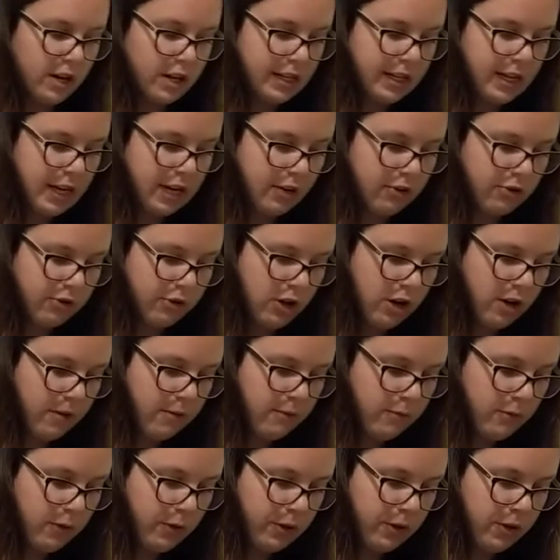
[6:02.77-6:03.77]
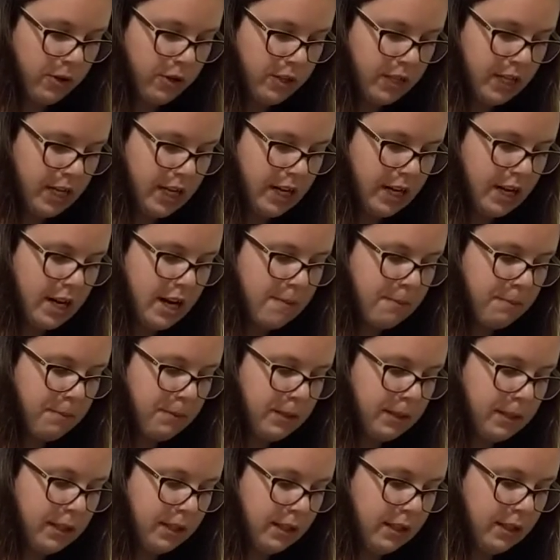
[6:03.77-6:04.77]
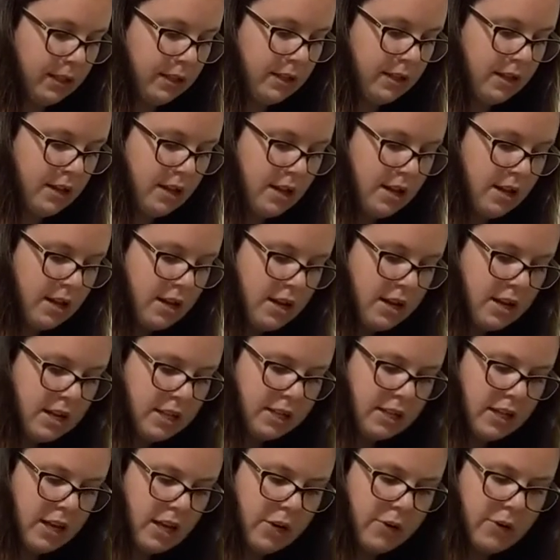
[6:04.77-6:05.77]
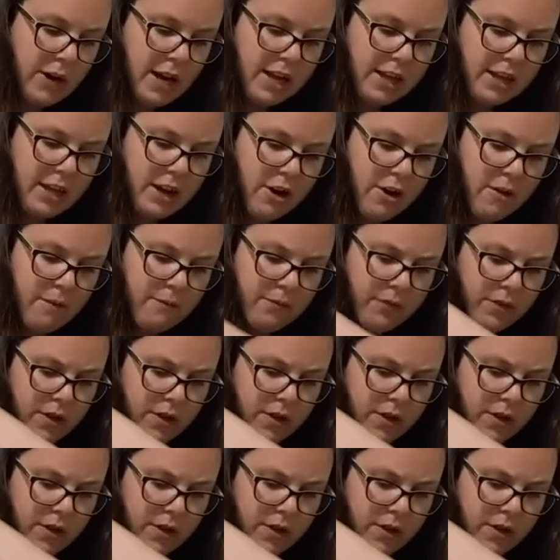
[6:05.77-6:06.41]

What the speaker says: containers are. With 13 cups, it's not quite there.